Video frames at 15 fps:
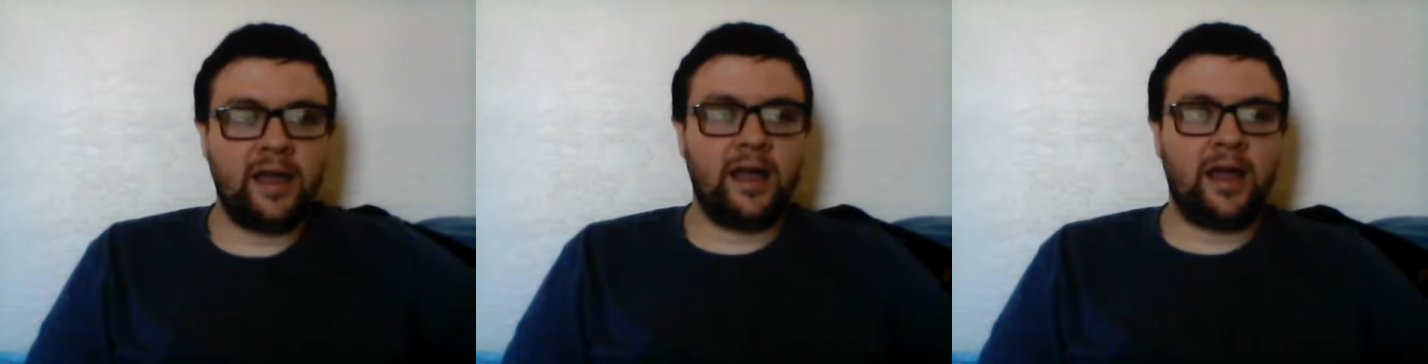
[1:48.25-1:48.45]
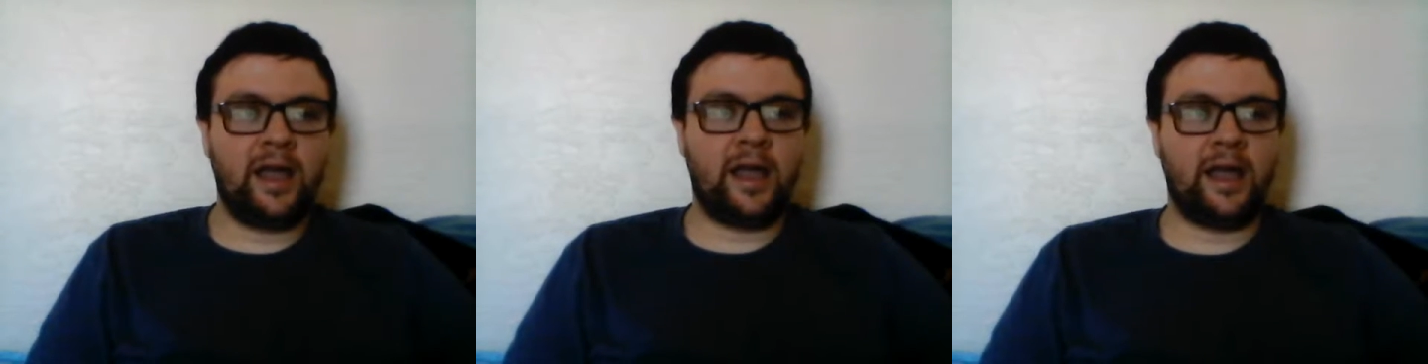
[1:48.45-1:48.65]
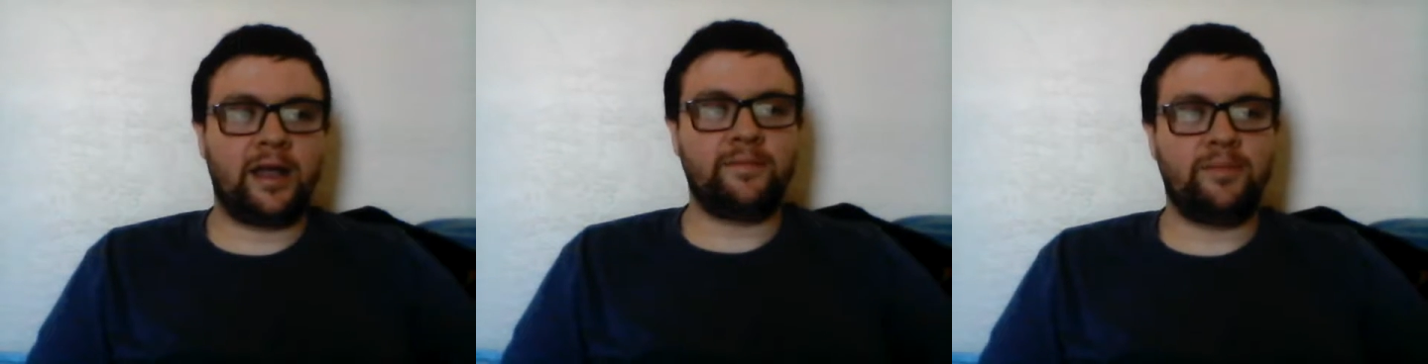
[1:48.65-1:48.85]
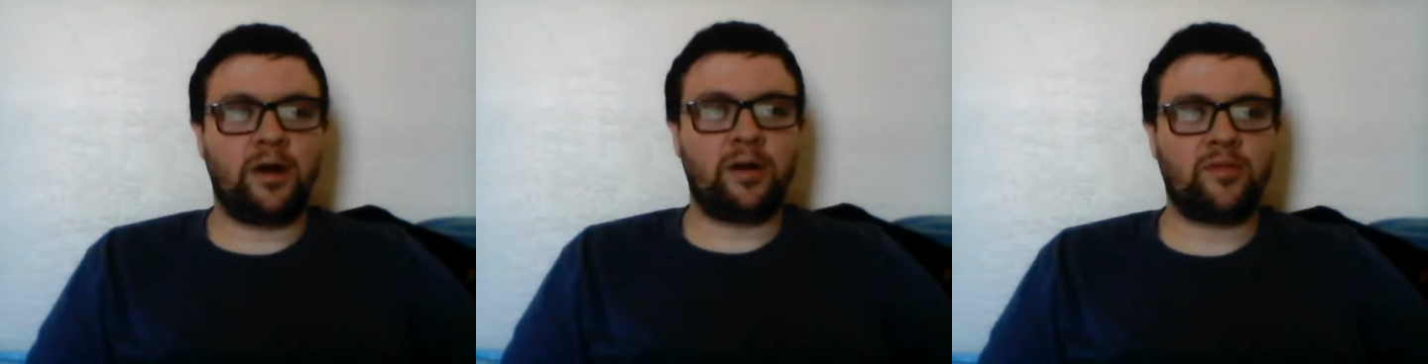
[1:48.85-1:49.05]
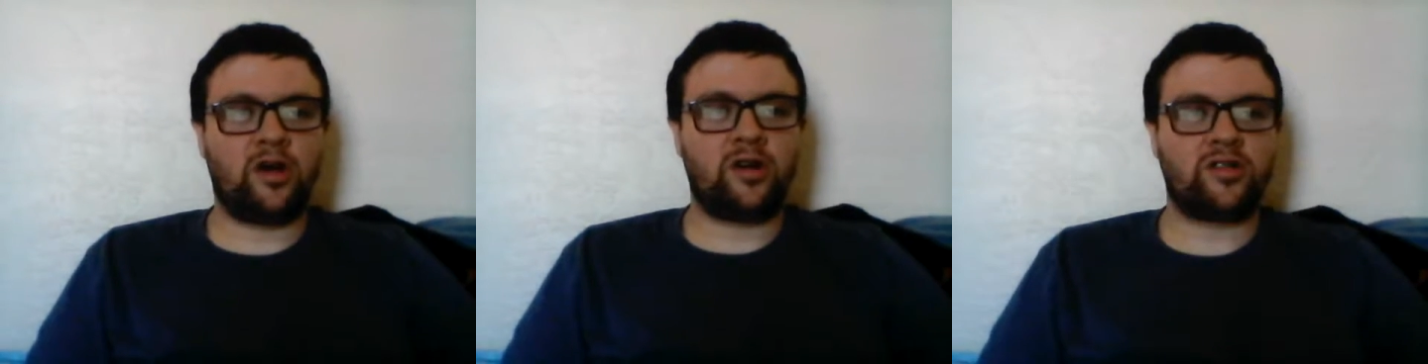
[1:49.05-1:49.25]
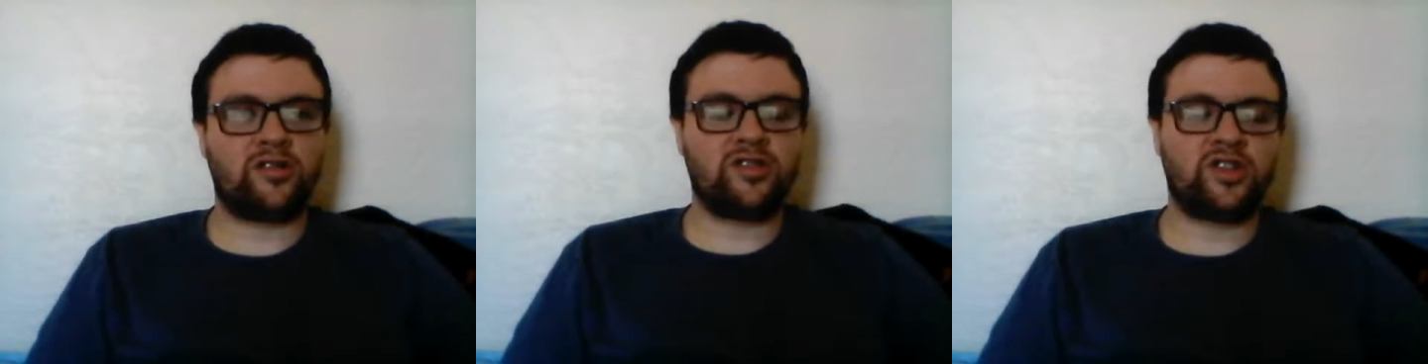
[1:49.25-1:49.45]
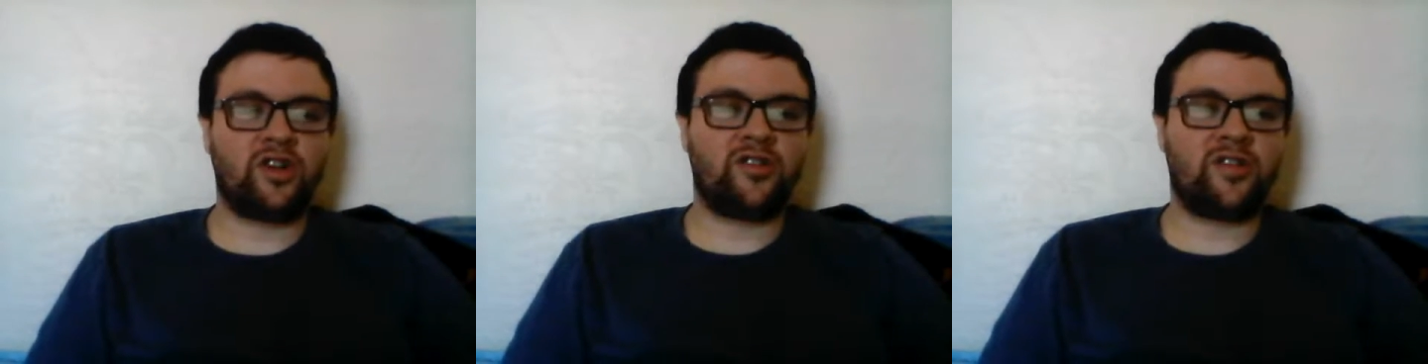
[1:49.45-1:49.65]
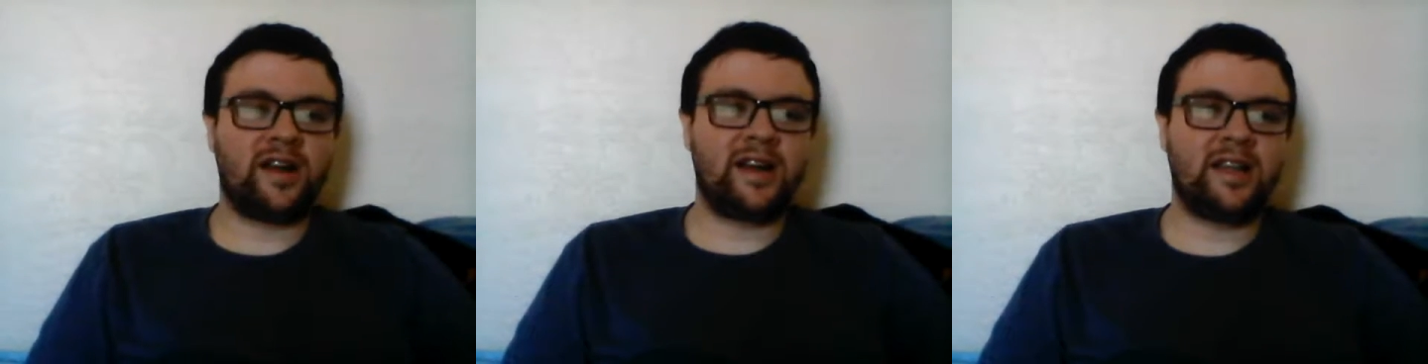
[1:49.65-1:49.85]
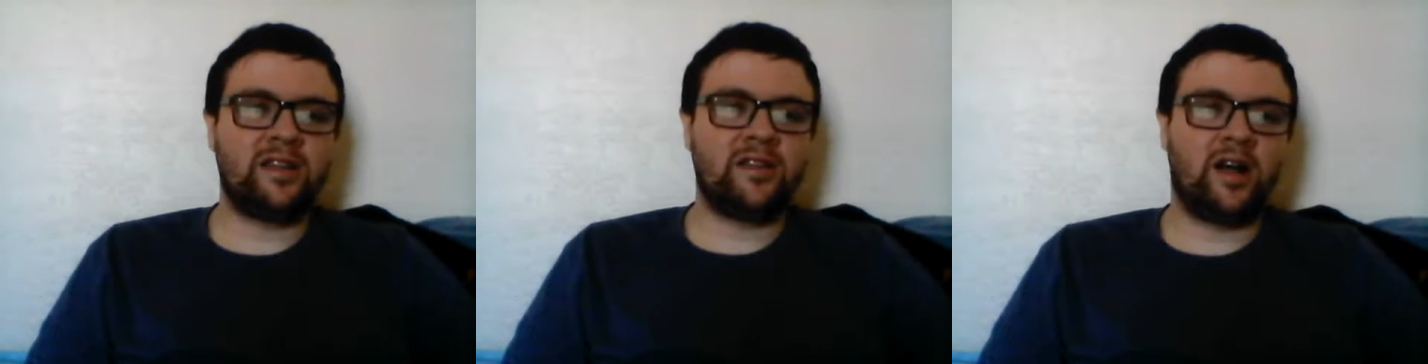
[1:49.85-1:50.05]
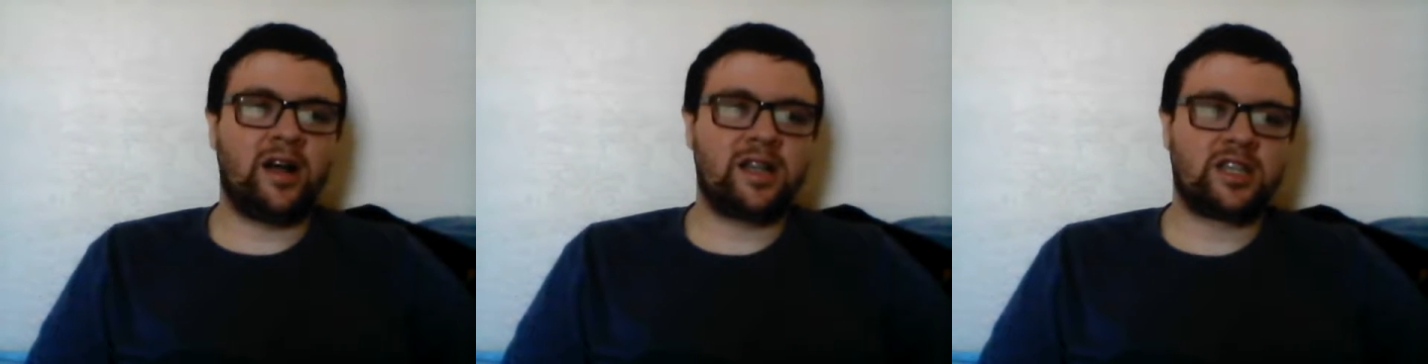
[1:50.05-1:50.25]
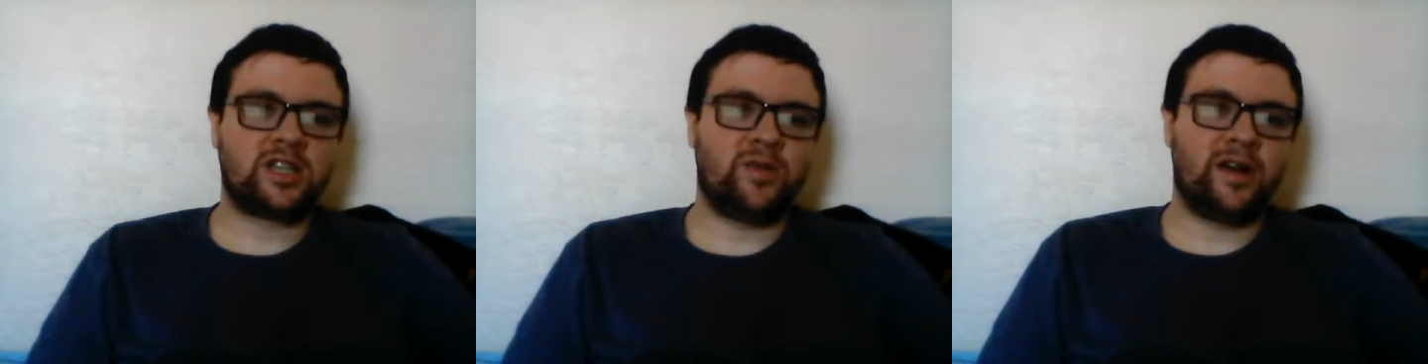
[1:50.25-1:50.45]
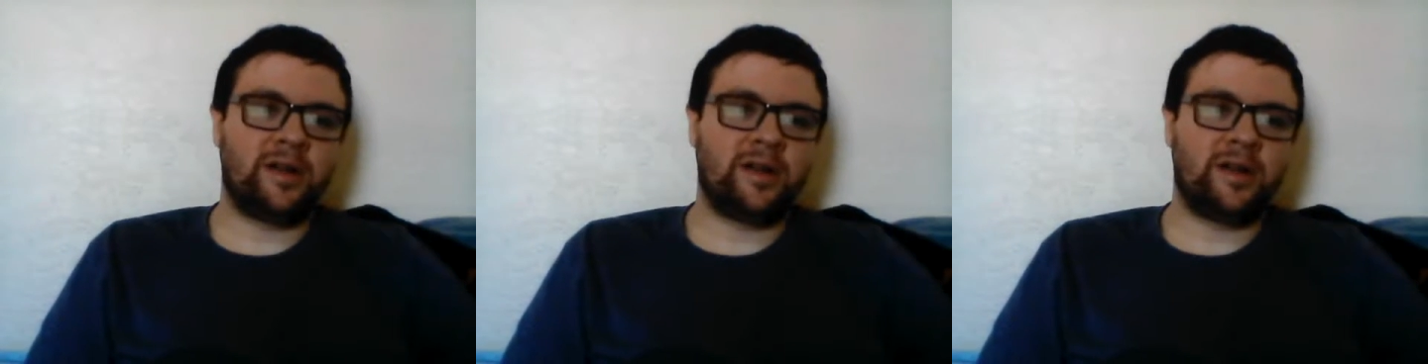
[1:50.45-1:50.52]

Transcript: And Bumgarner's already lost quite